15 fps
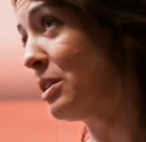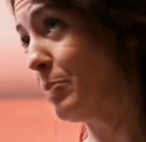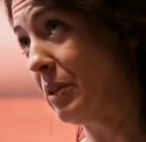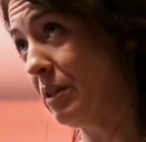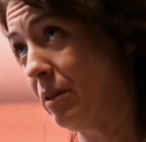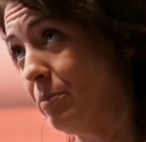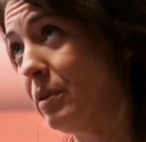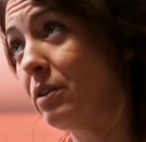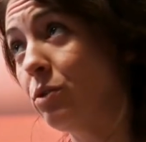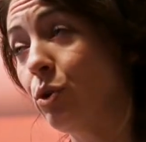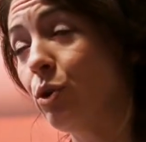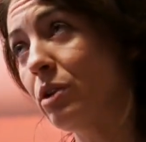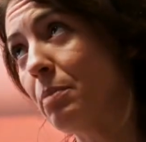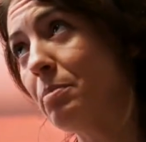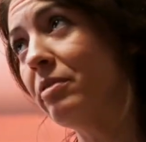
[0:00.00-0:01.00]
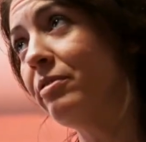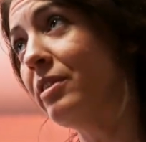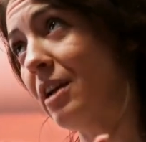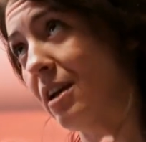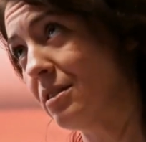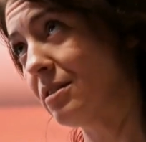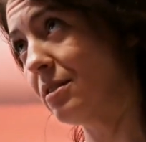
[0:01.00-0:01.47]
for incorrect
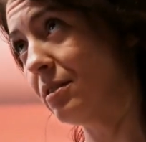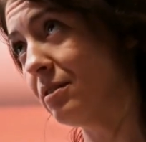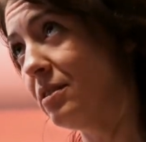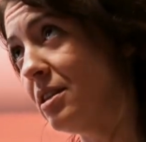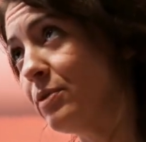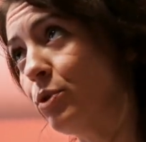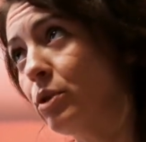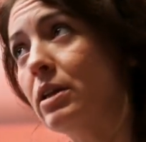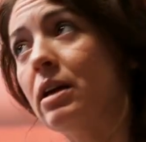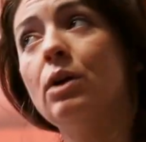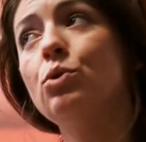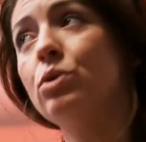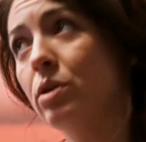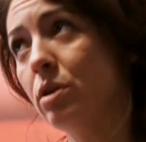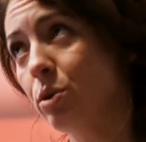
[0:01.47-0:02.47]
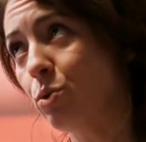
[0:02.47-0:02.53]
answers. The